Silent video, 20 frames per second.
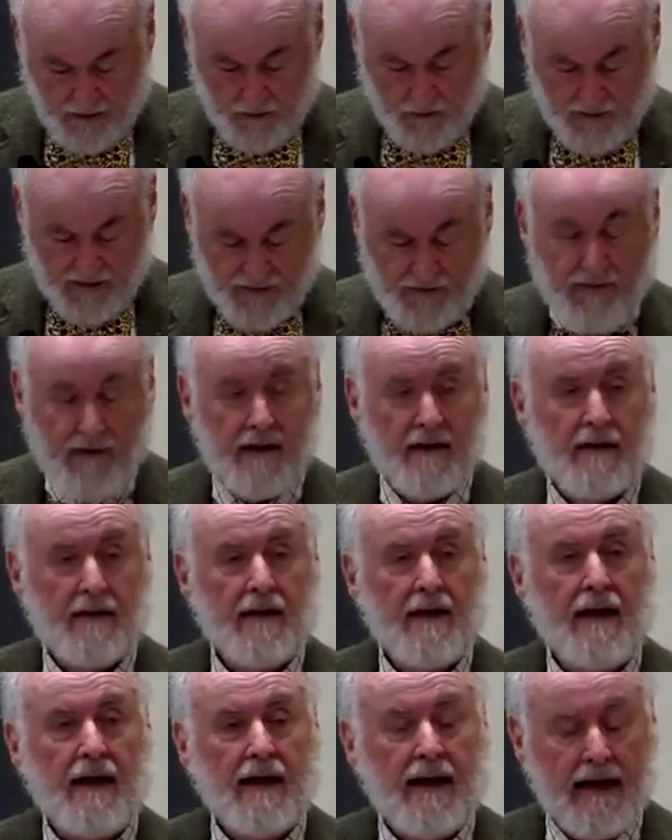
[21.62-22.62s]
always feel
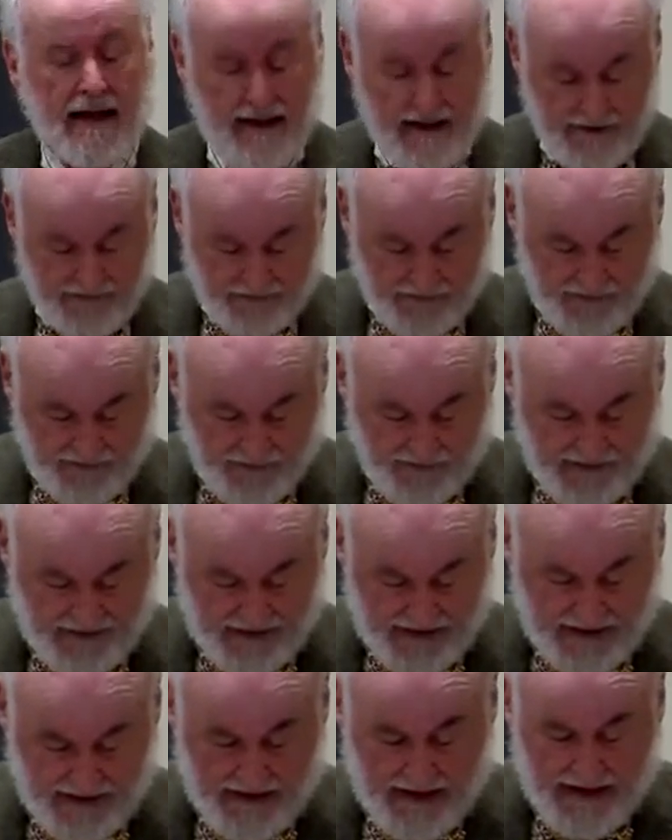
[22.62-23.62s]
that I have to
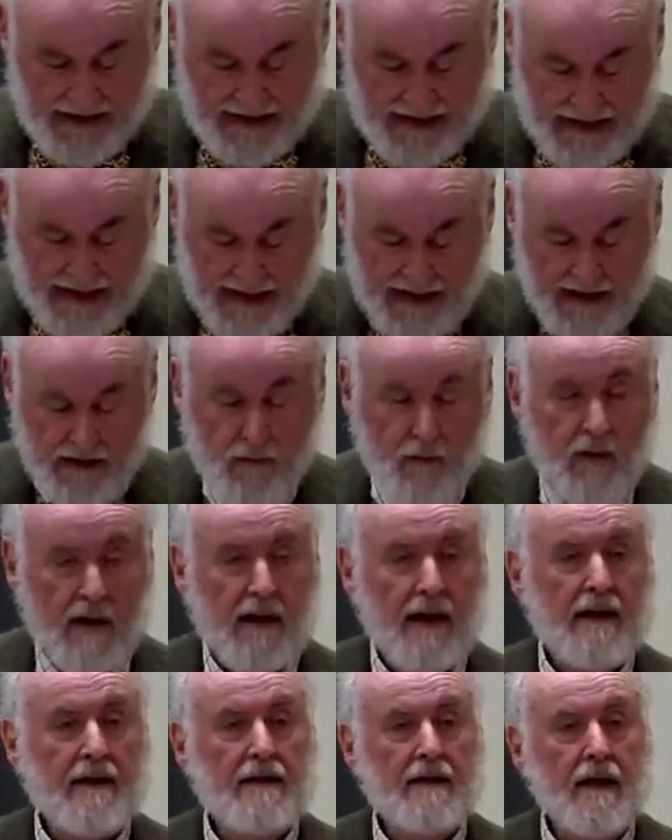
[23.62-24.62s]
say again
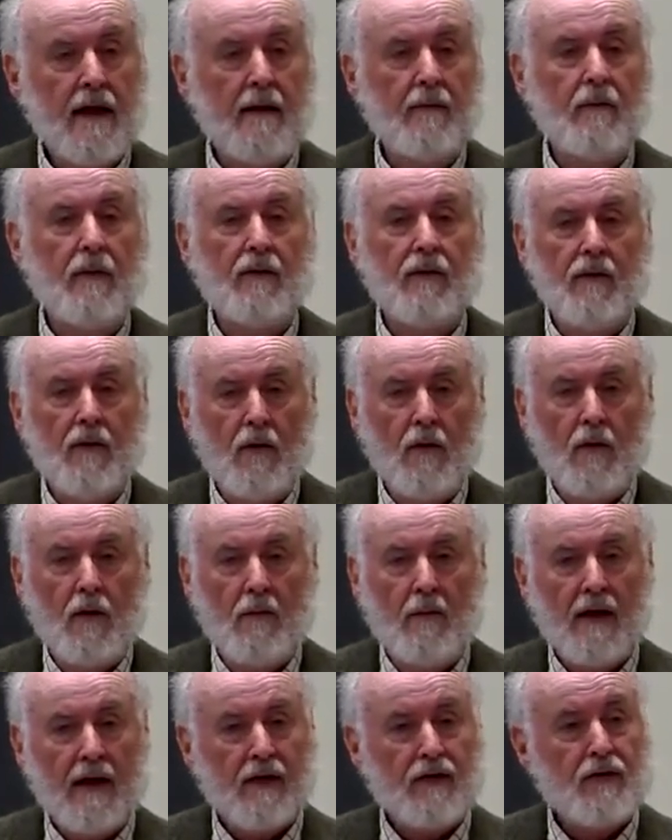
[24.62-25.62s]
what I said
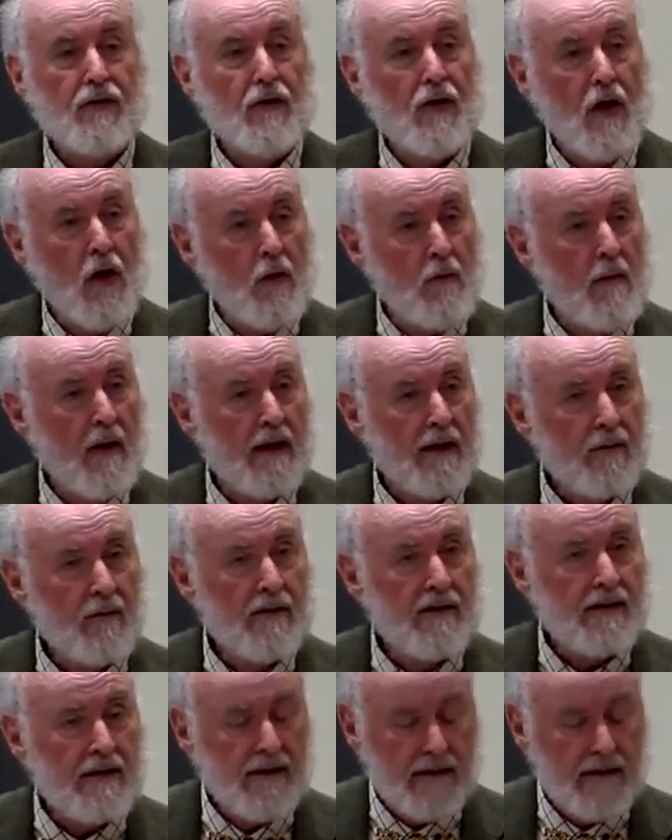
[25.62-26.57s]
before because nobody was